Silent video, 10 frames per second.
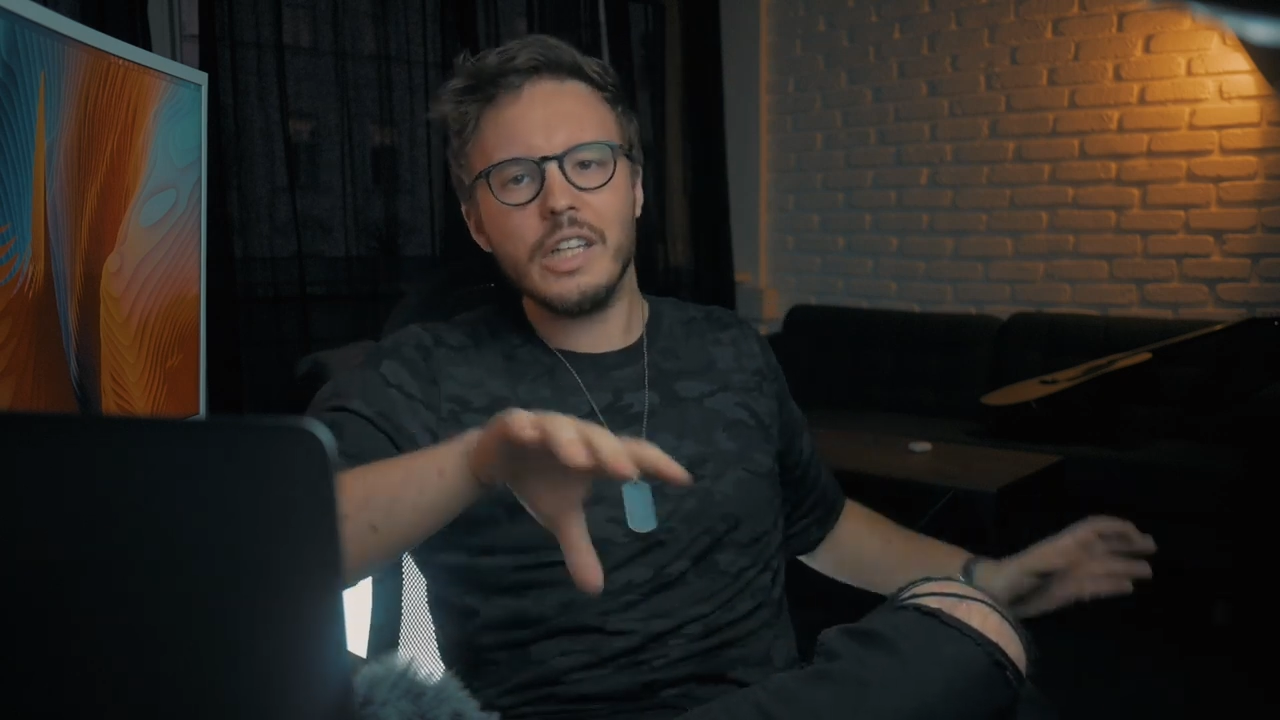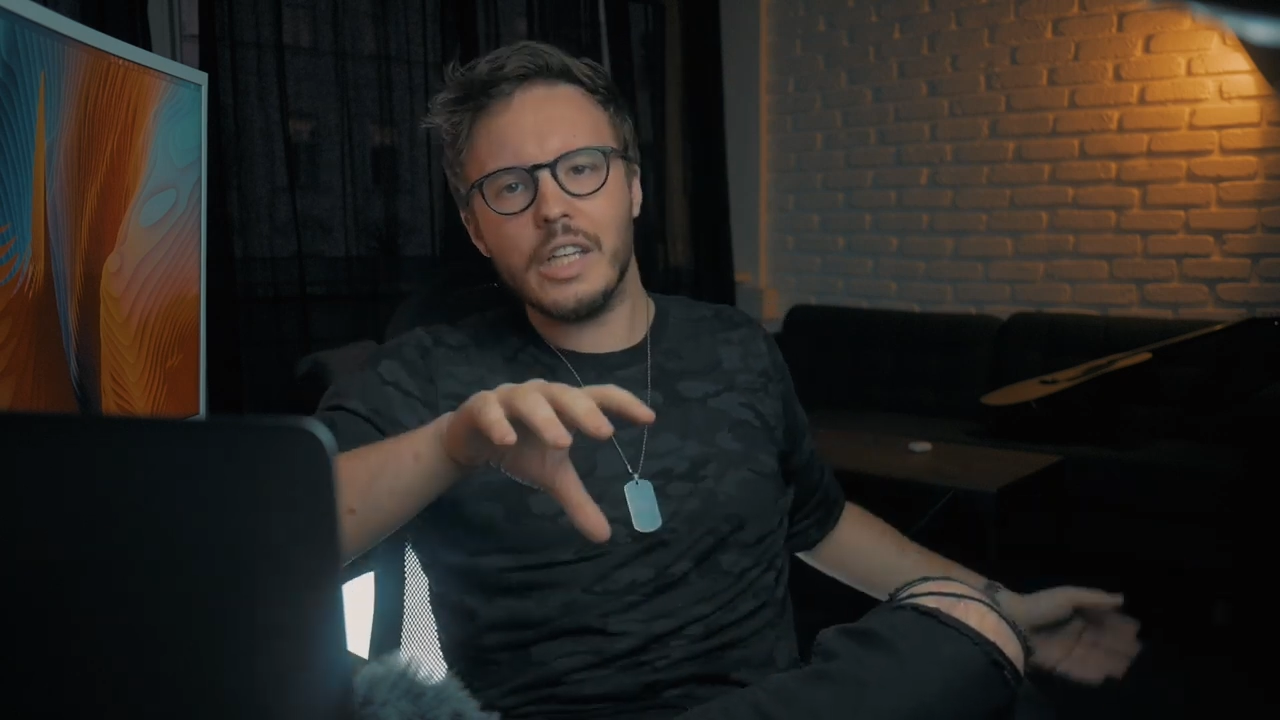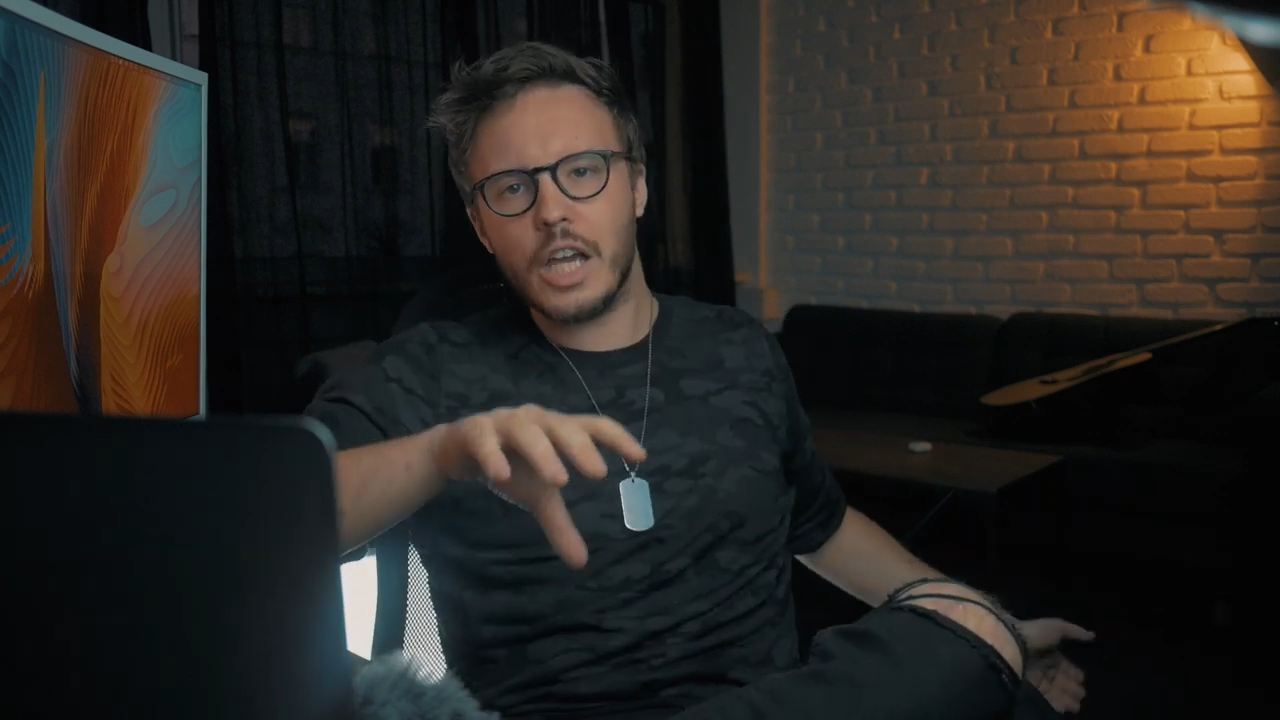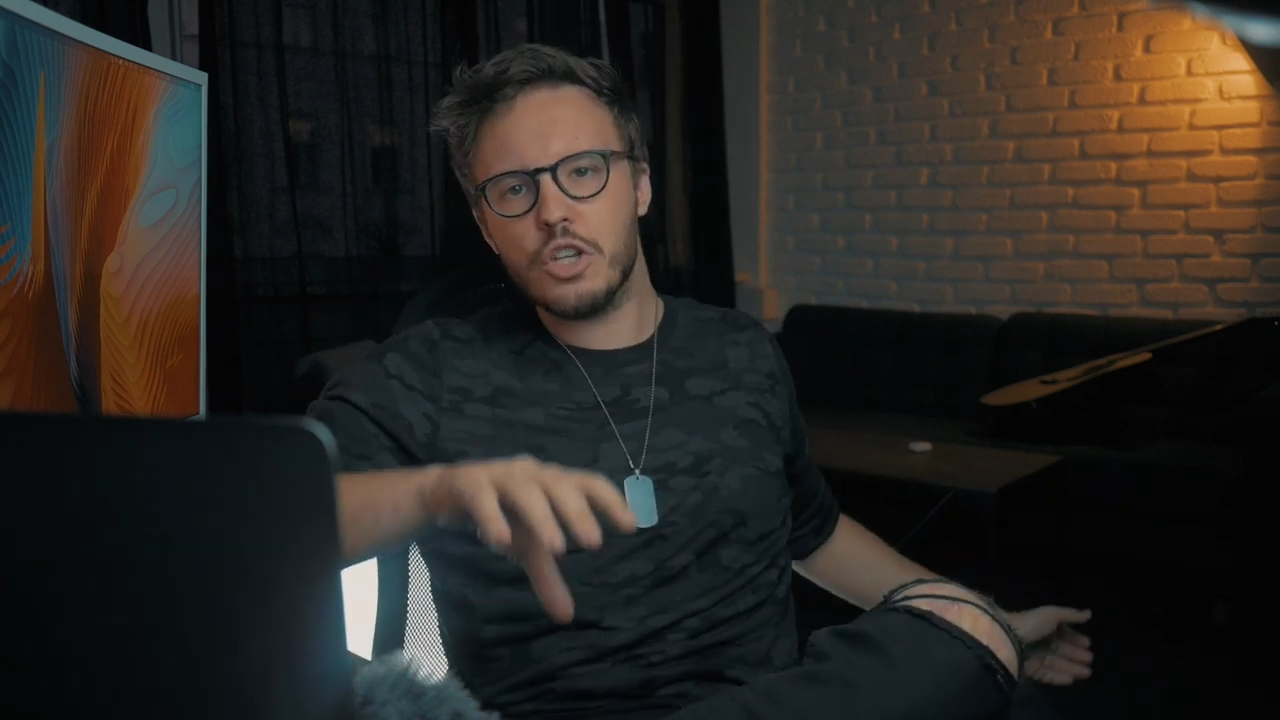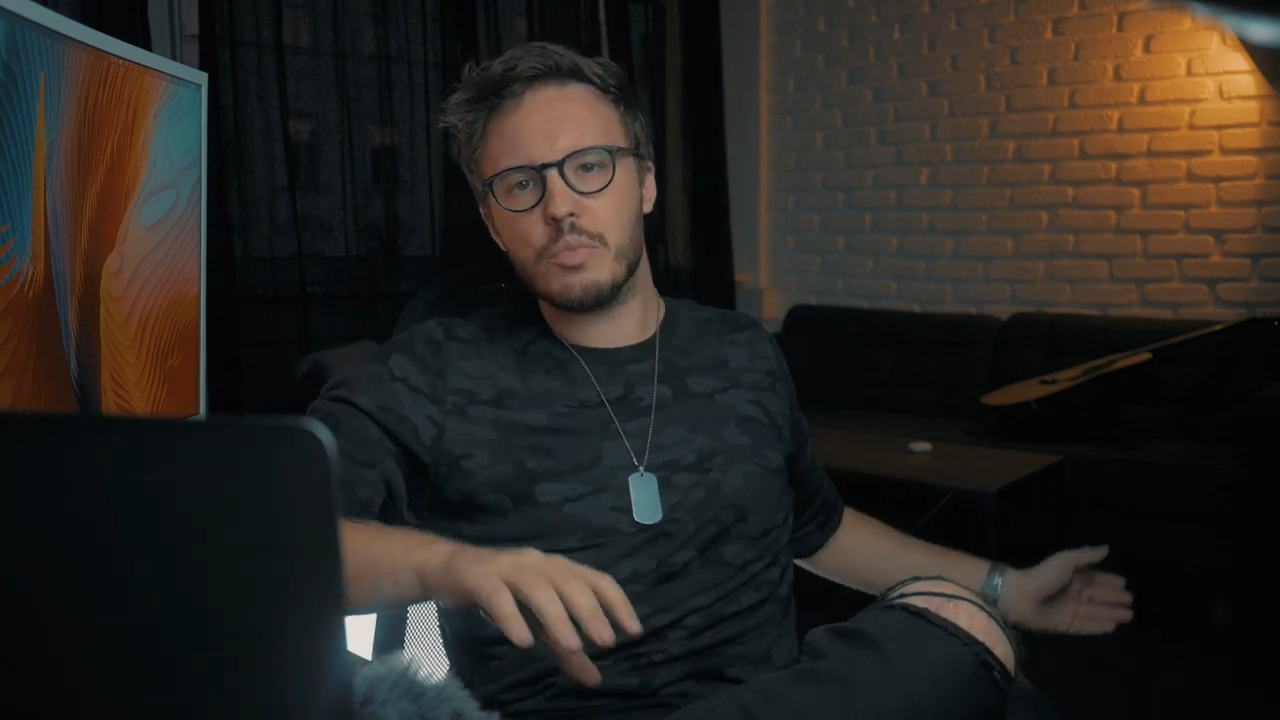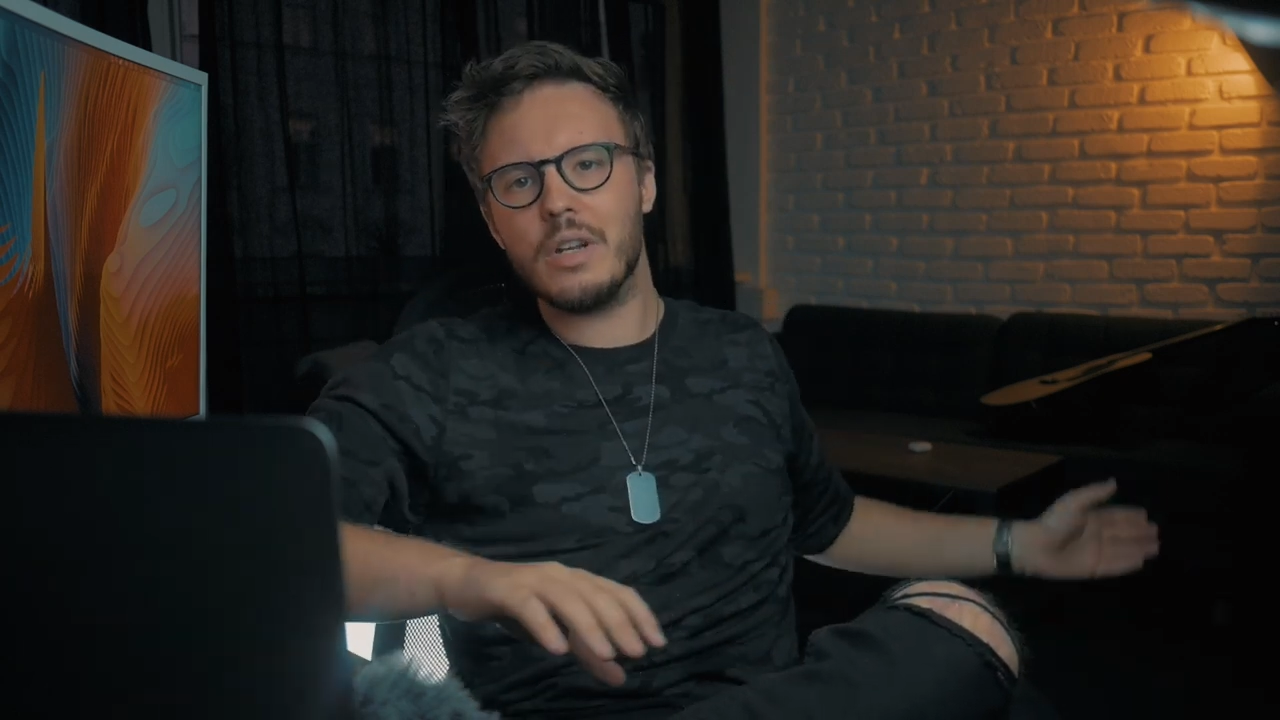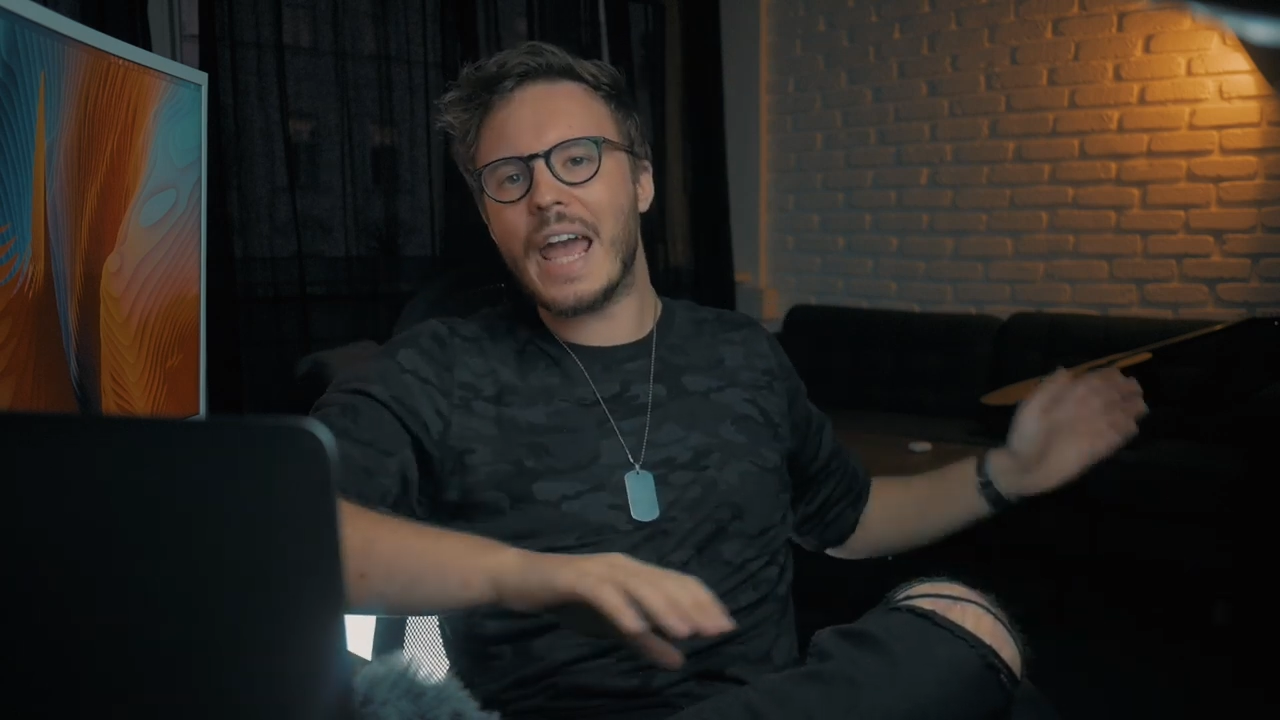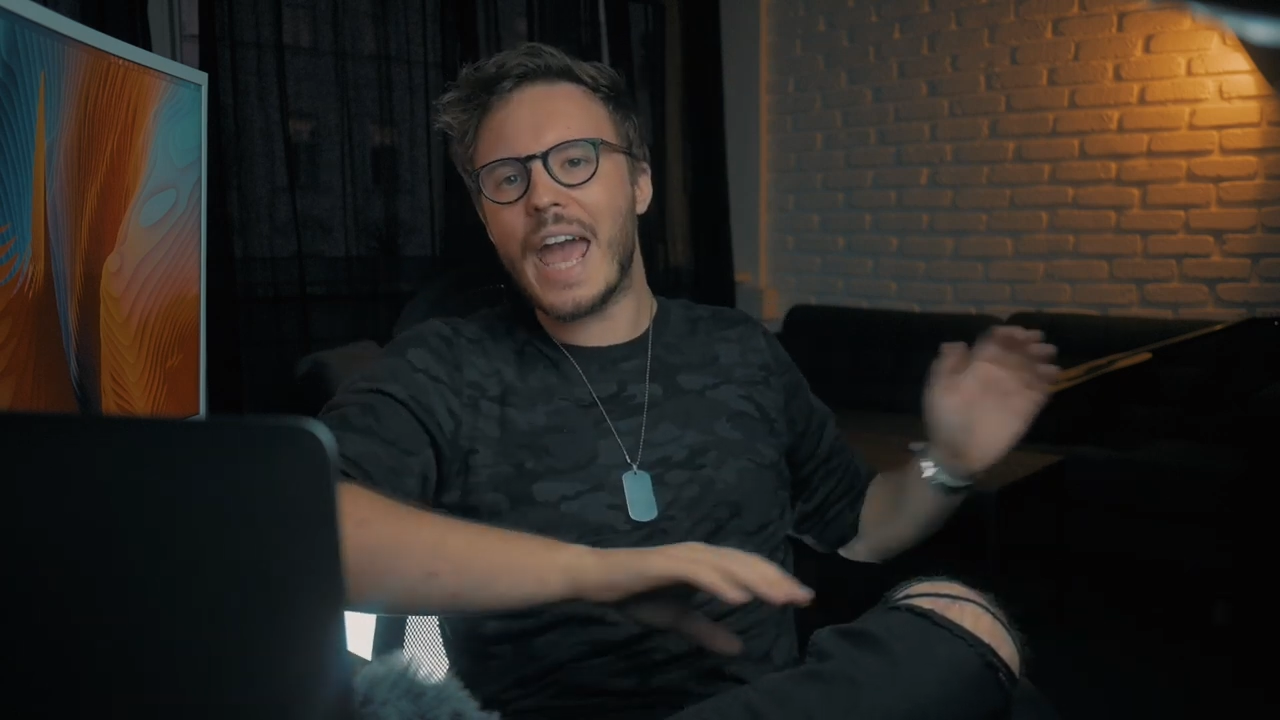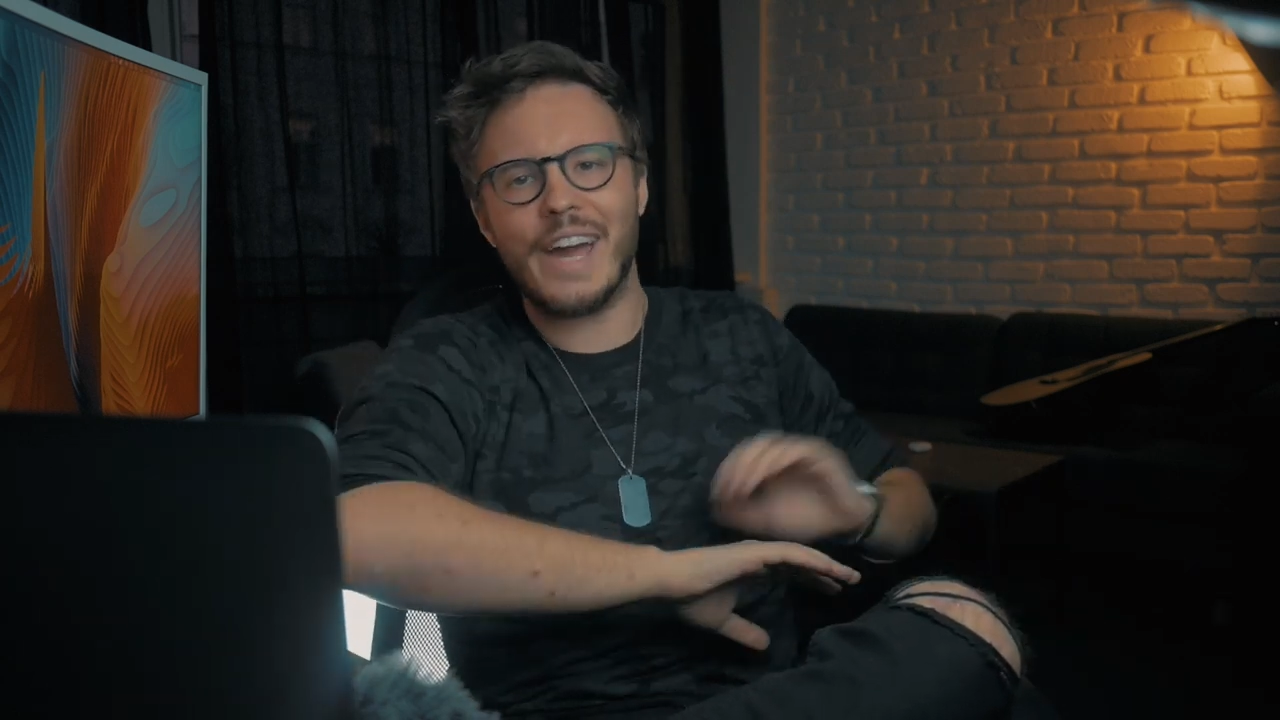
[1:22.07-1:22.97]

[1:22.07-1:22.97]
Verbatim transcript: engagement,